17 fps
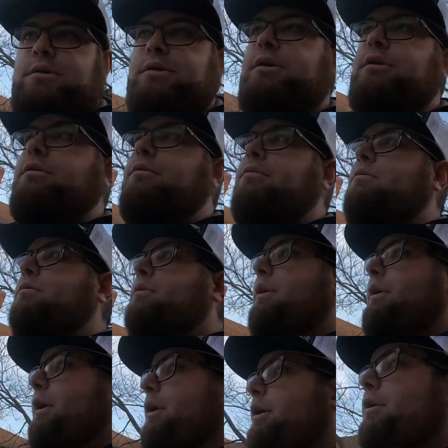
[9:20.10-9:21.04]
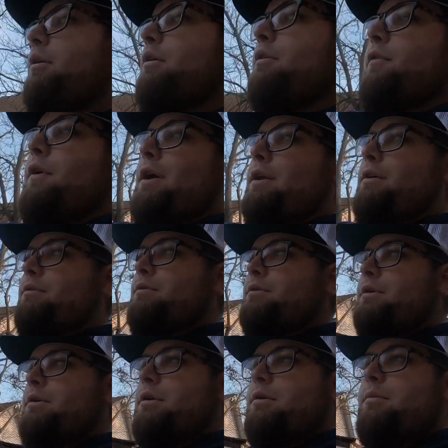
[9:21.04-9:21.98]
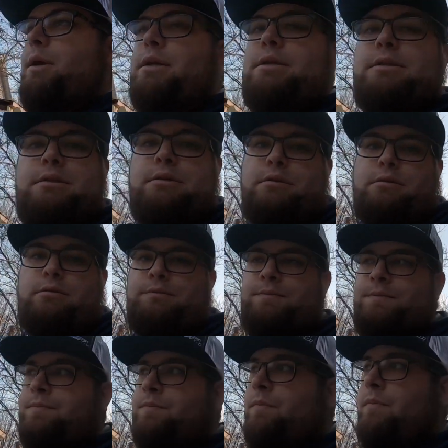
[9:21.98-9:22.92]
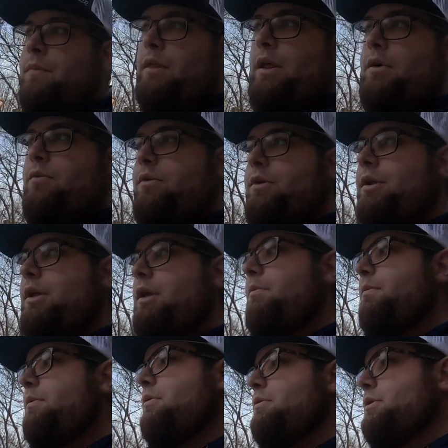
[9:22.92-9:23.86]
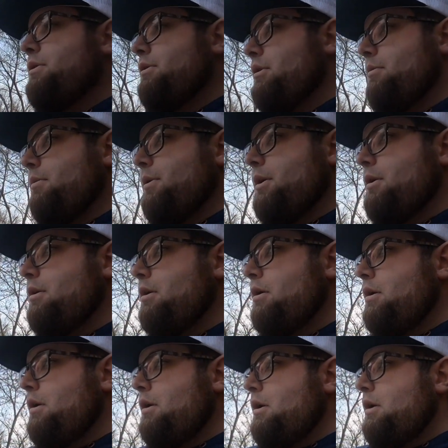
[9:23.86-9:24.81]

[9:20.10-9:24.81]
took and cut it off. It had a utility bed, so they wanted to keep the utility bed